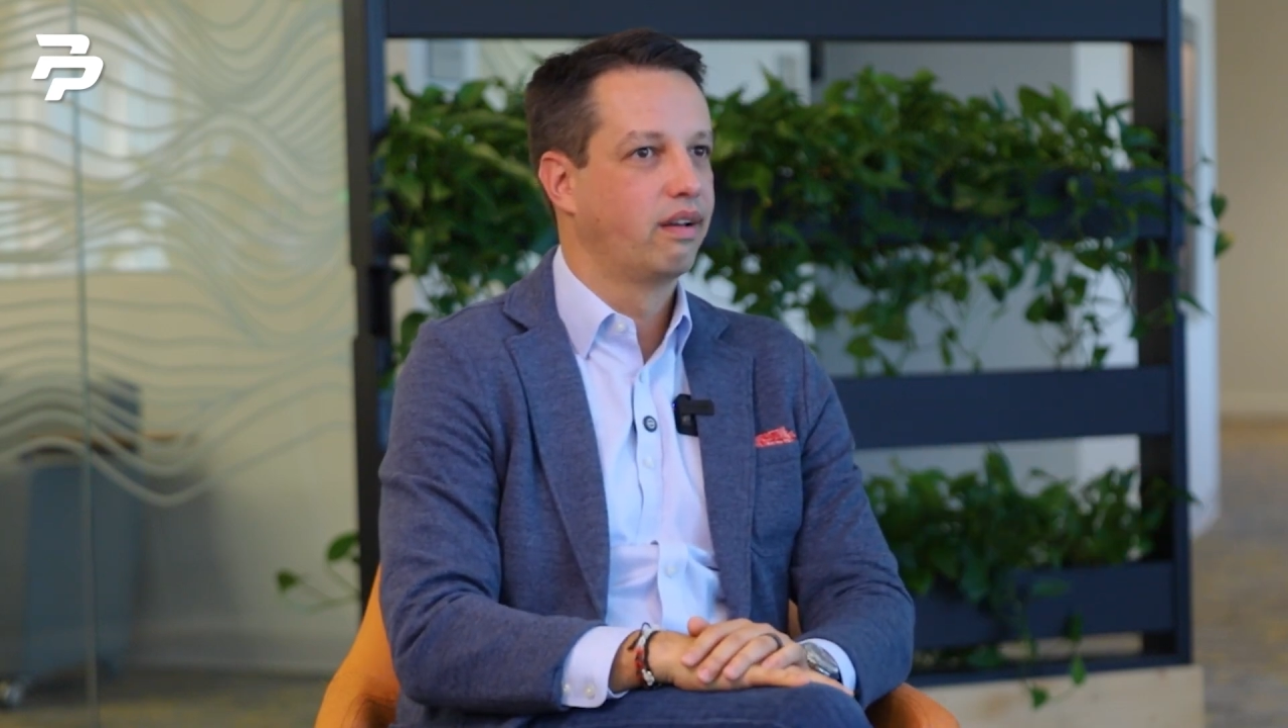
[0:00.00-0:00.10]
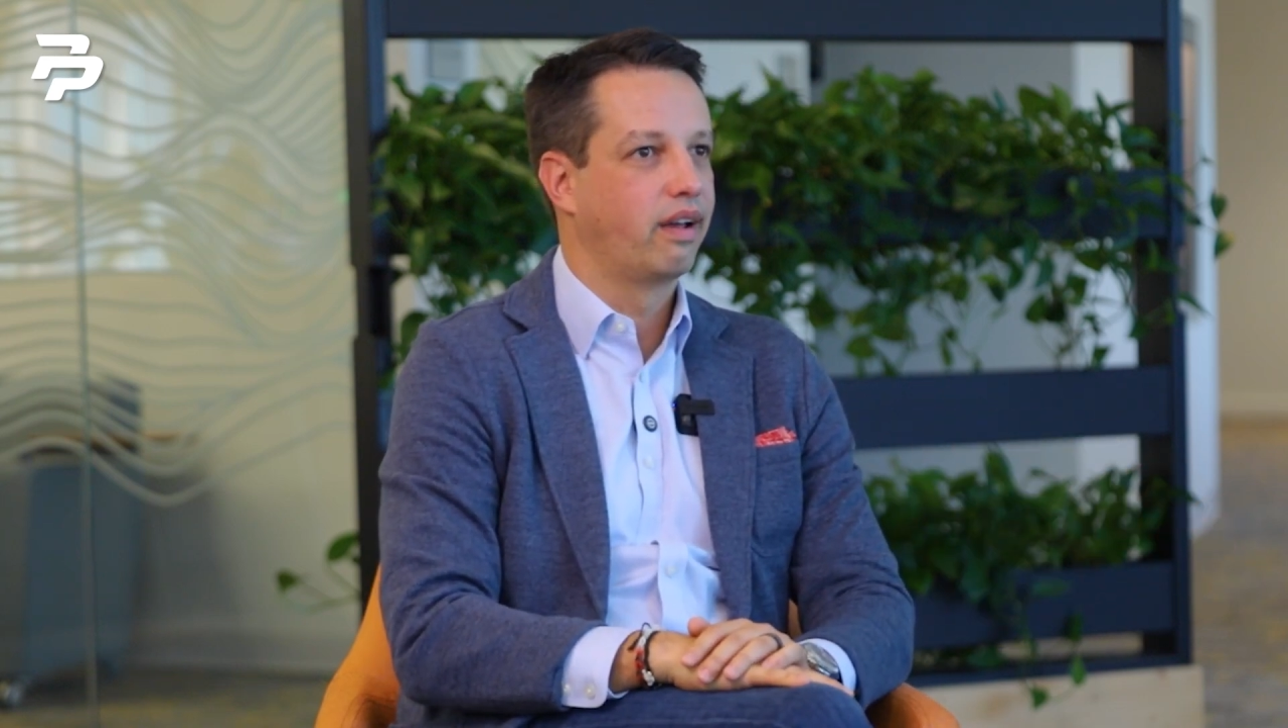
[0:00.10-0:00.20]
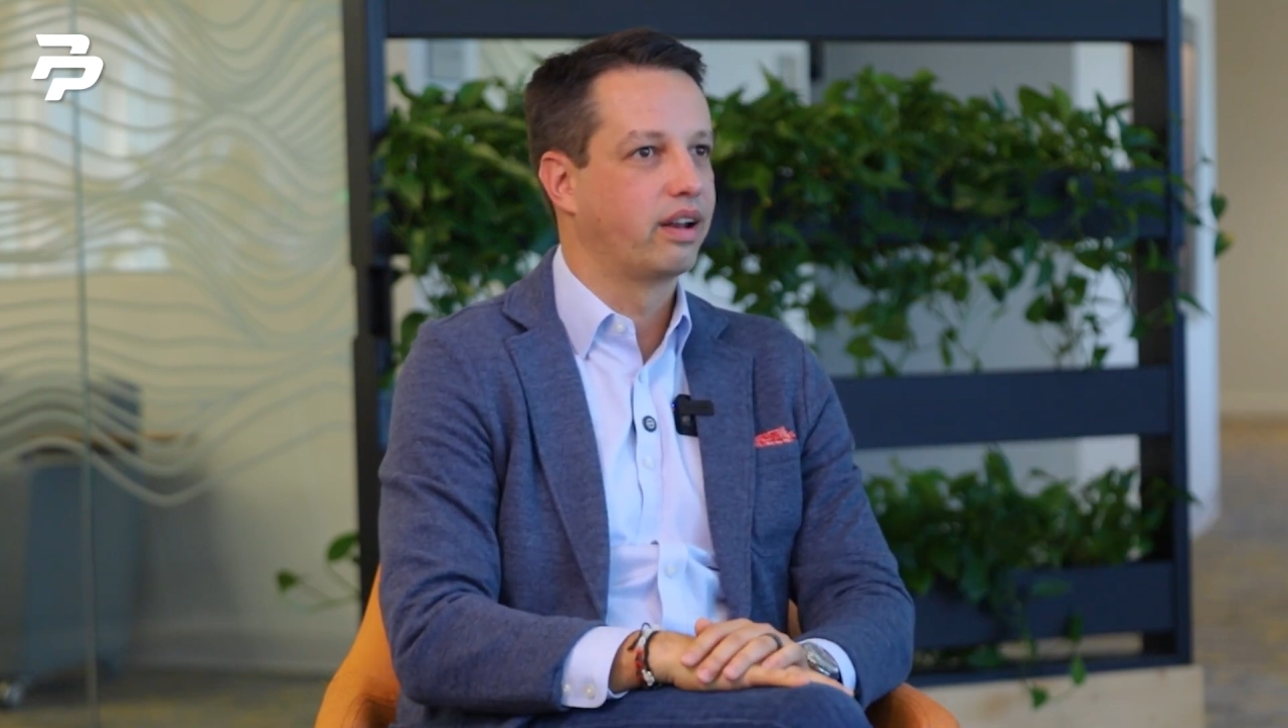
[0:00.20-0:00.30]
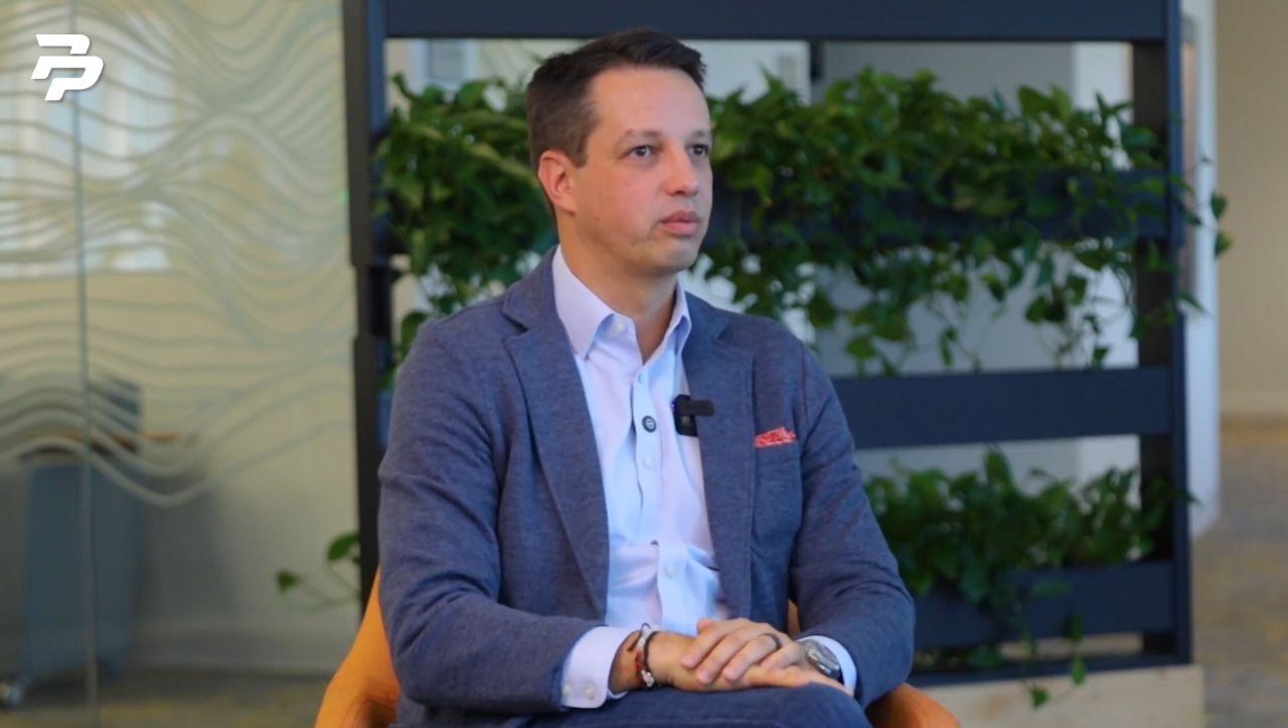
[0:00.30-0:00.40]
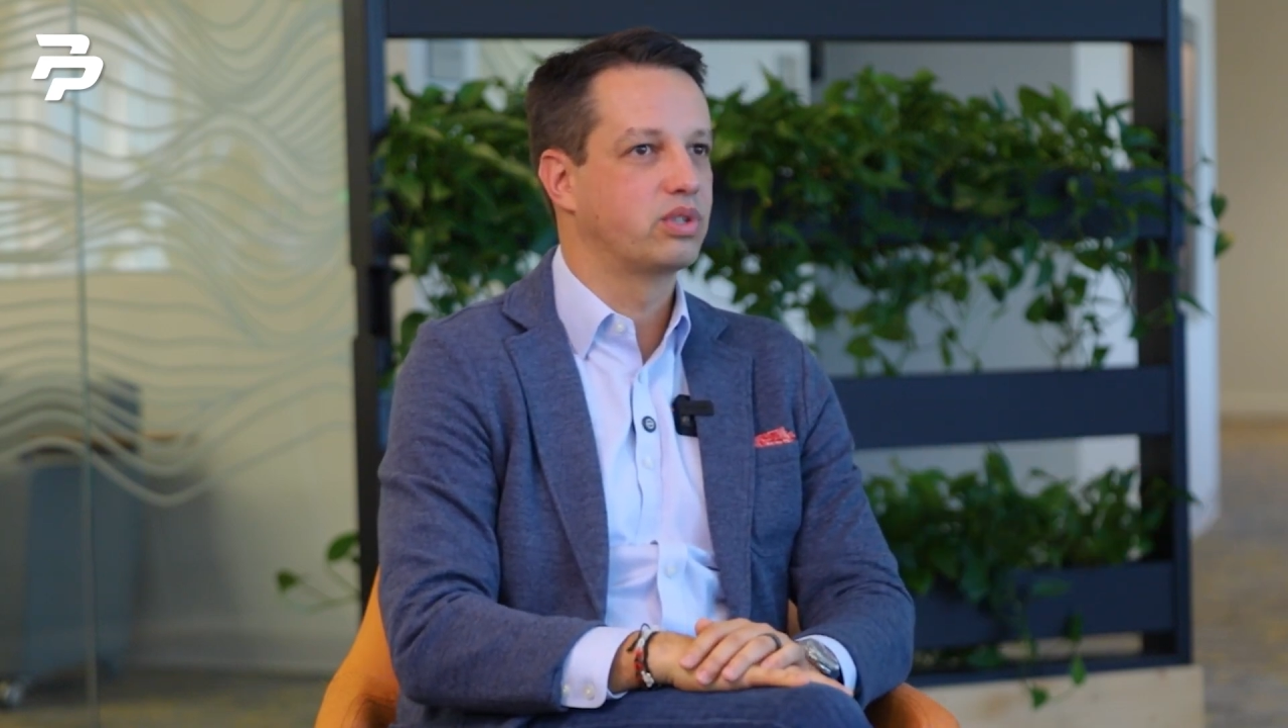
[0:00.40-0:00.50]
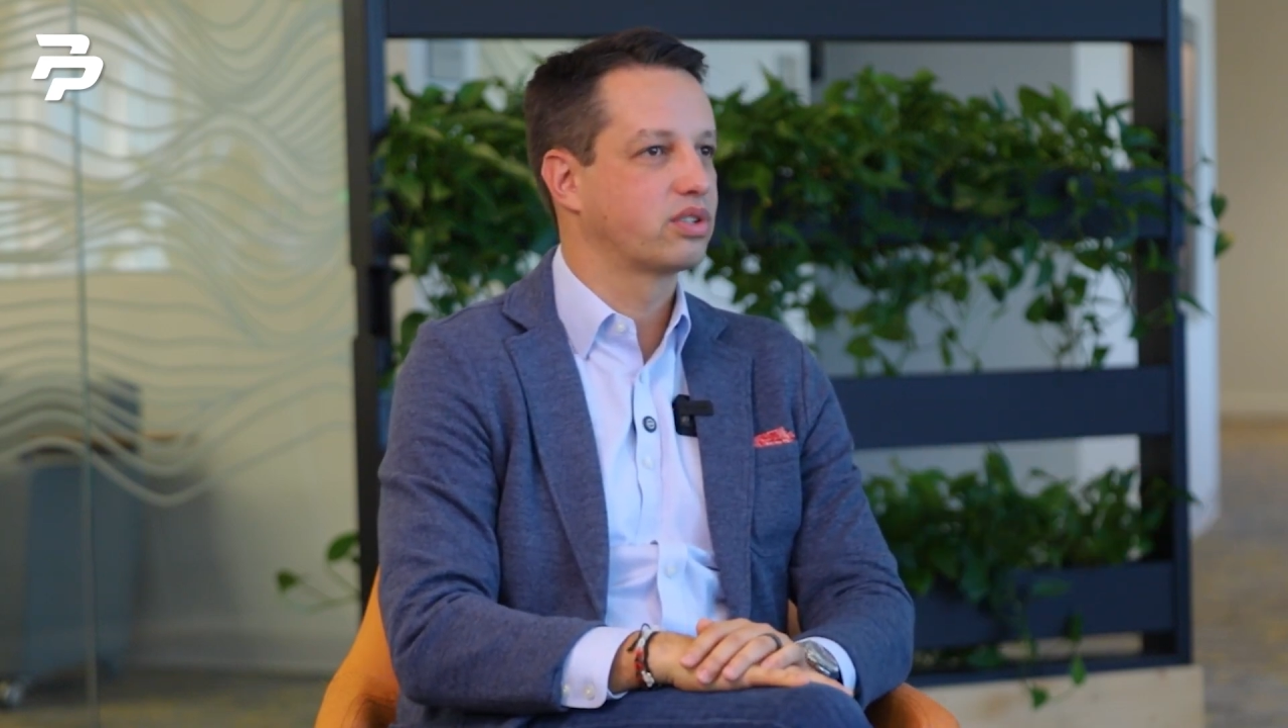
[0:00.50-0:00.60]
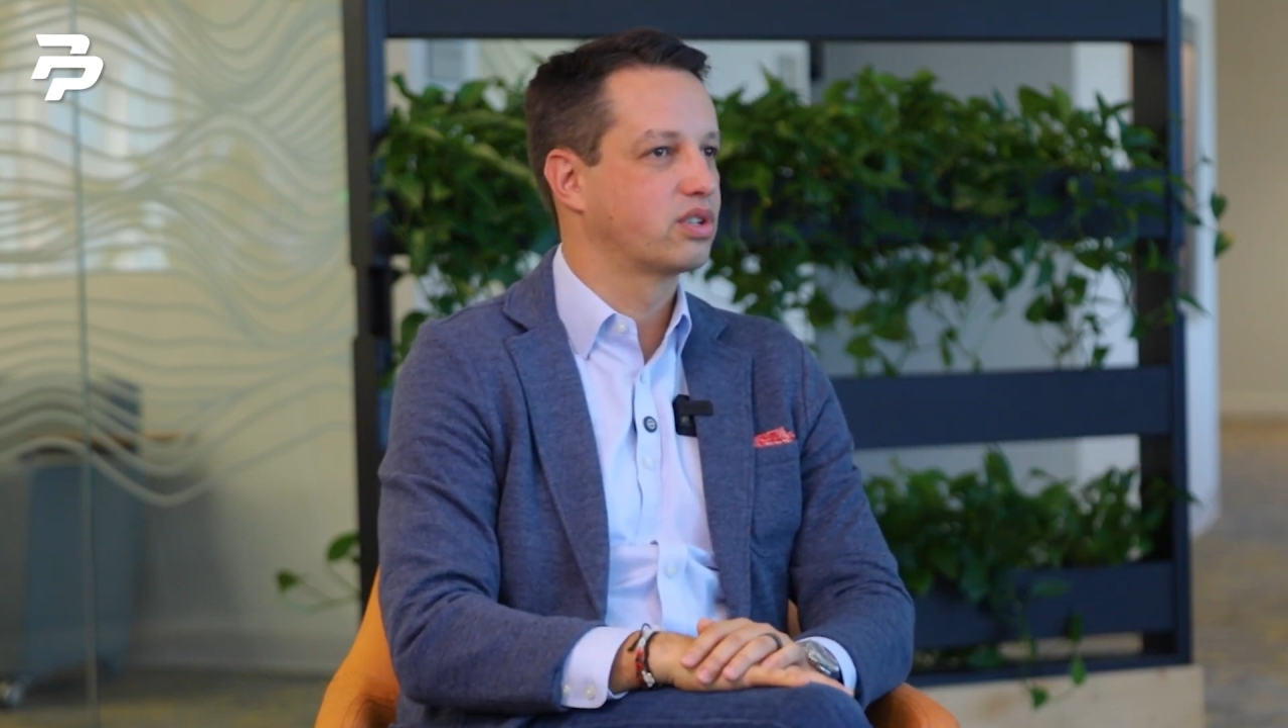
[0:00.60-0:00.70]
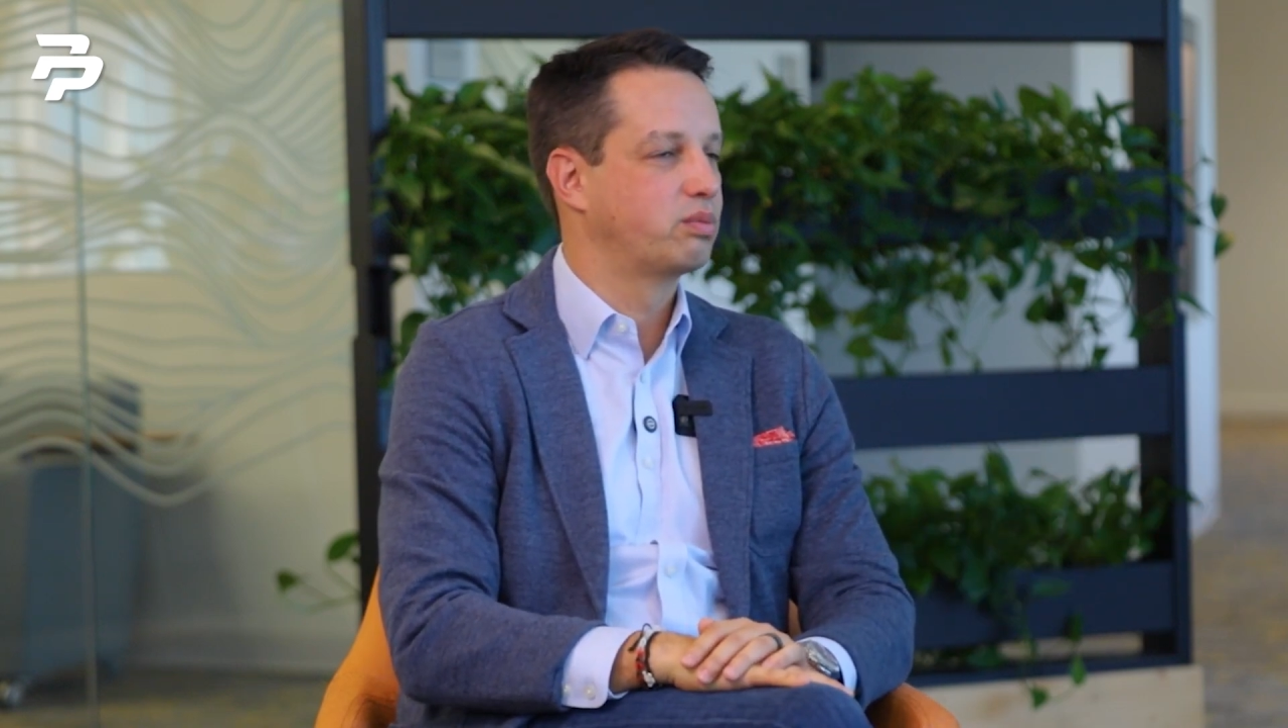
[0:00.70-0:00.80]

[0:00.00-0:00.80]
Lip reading: and I'm just